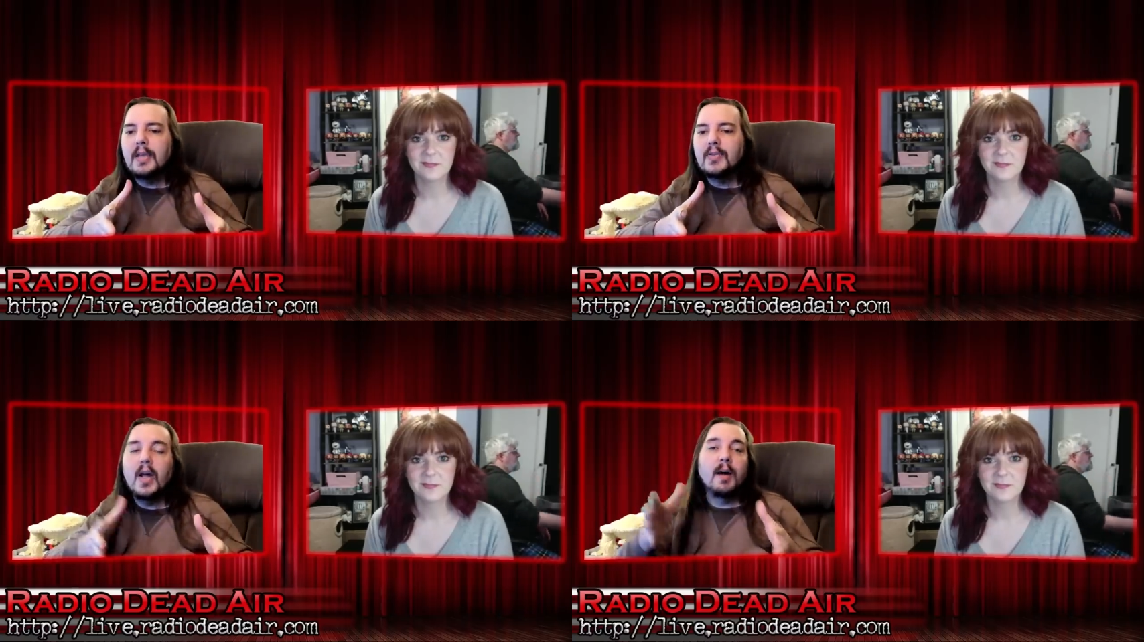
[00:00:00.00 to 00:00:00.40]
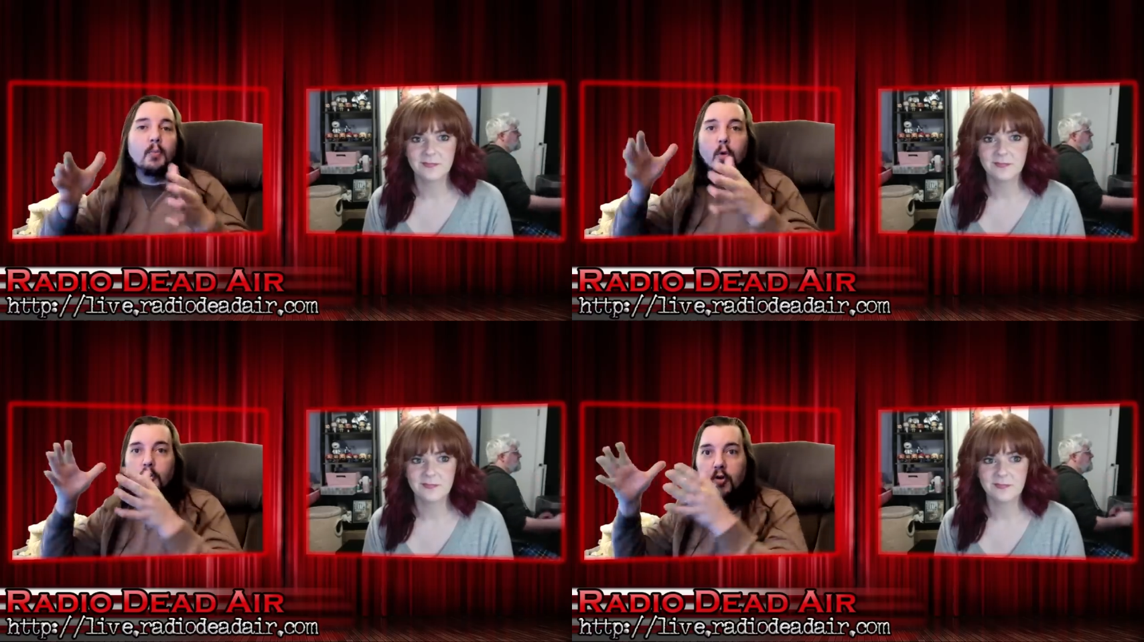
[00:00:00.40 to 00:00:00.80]
Speaker 1: is
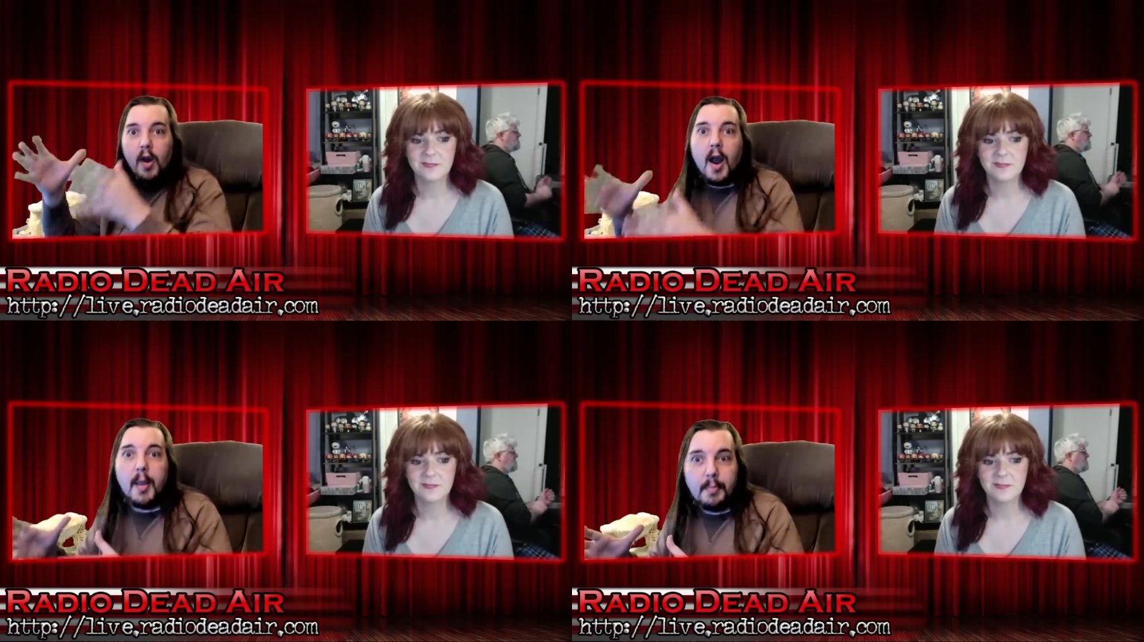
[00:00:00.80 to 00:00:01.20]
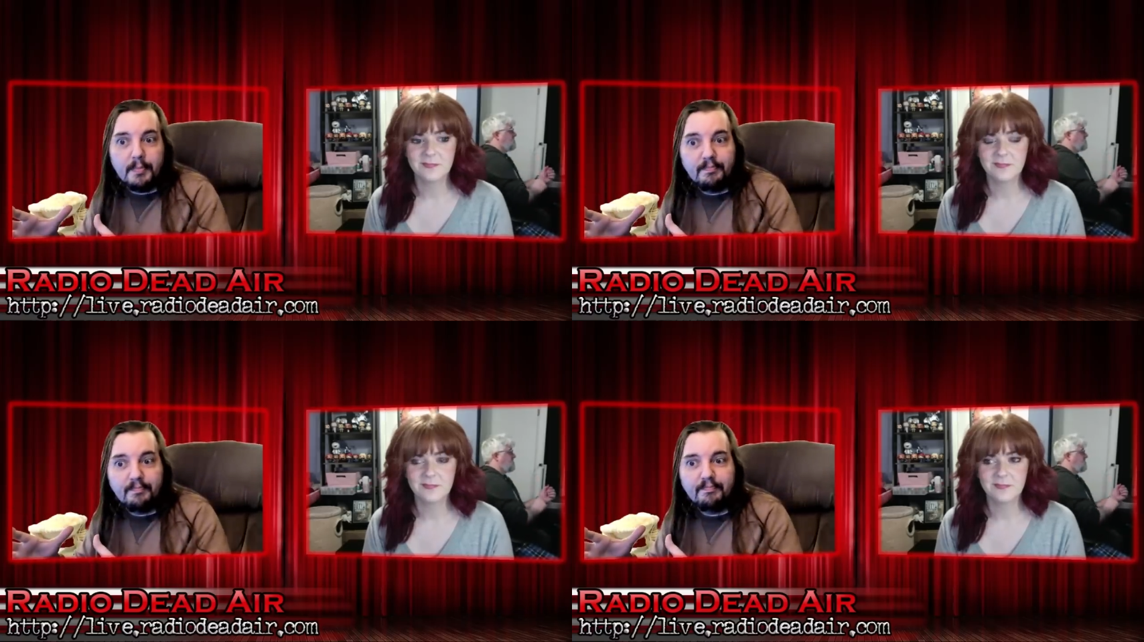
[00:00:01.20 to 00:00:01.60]
not more
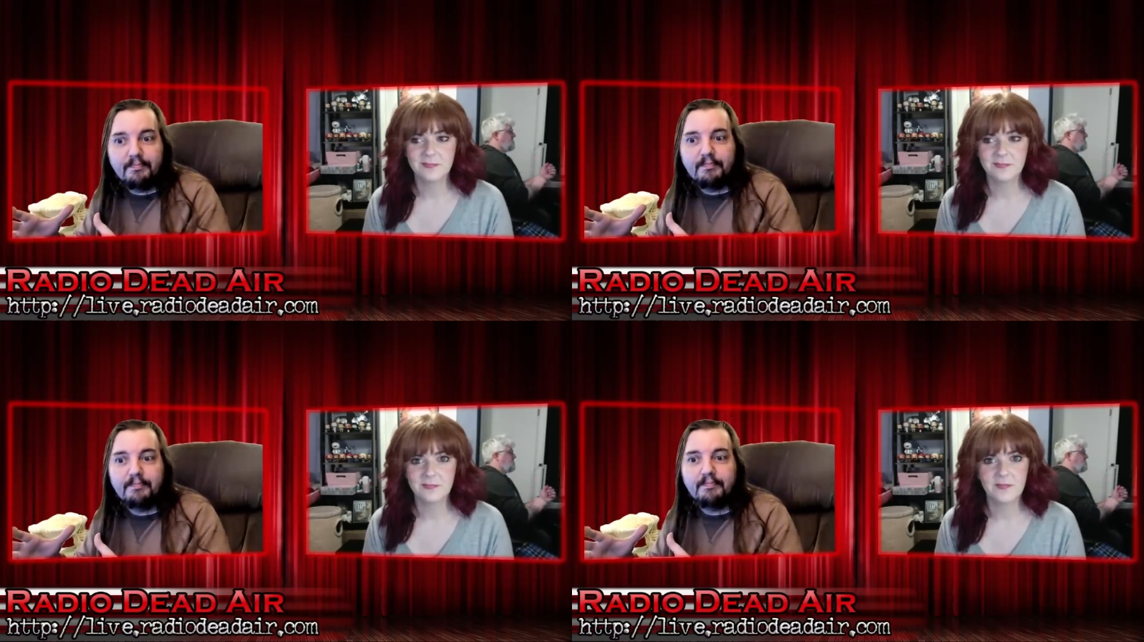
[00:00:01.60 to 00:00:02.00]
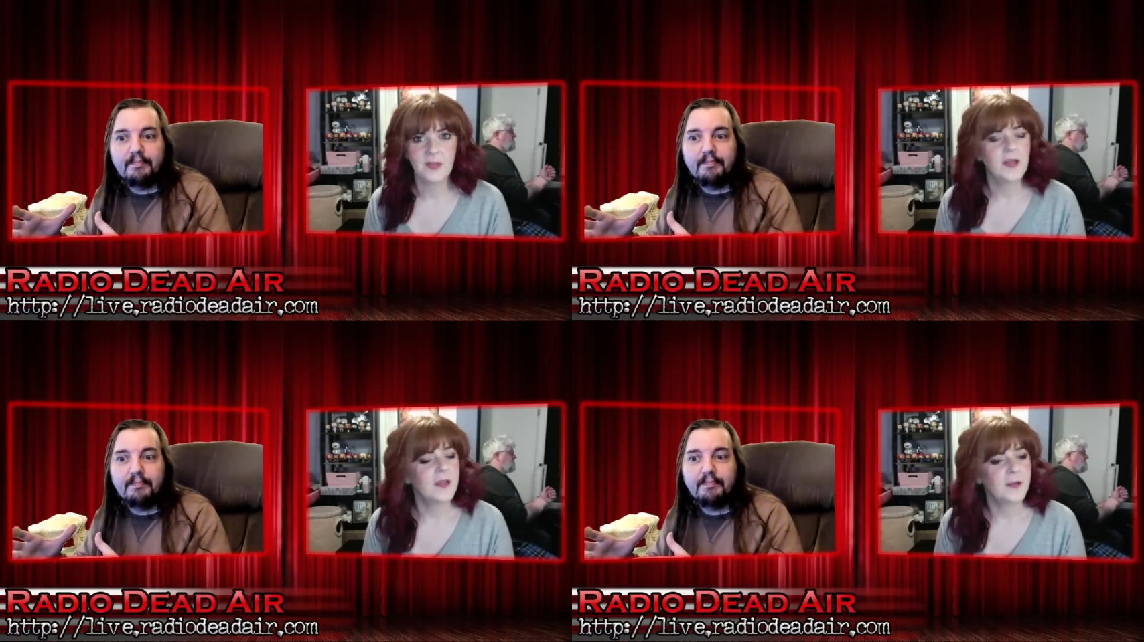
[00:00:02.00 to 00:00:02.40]
crime.
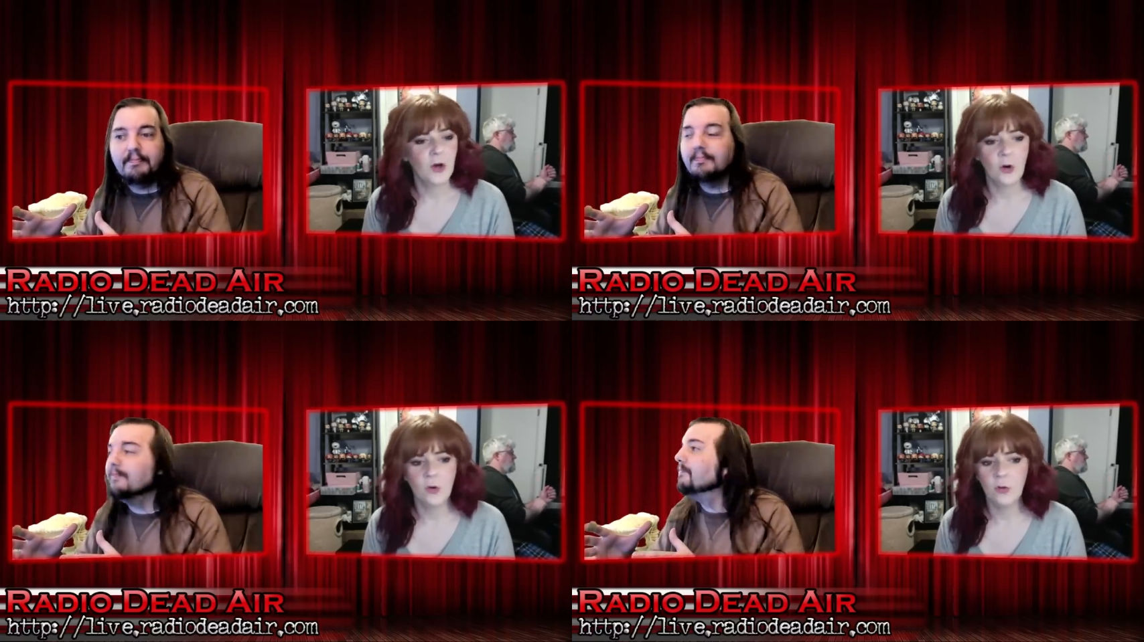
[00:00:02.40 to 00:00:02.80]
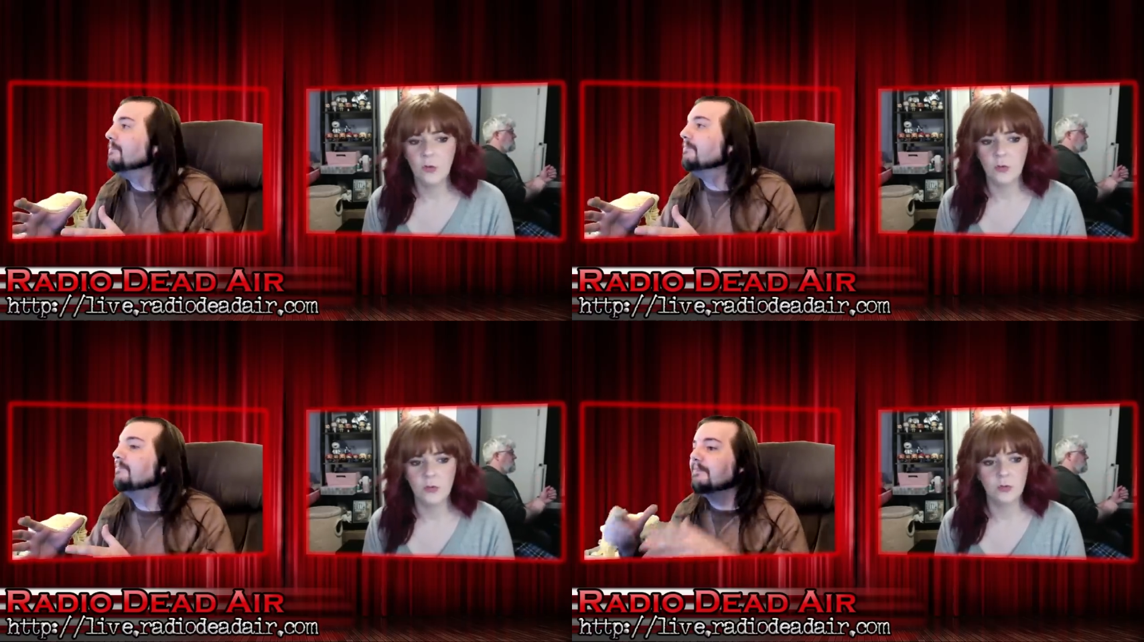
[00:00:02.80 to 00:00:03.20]
No.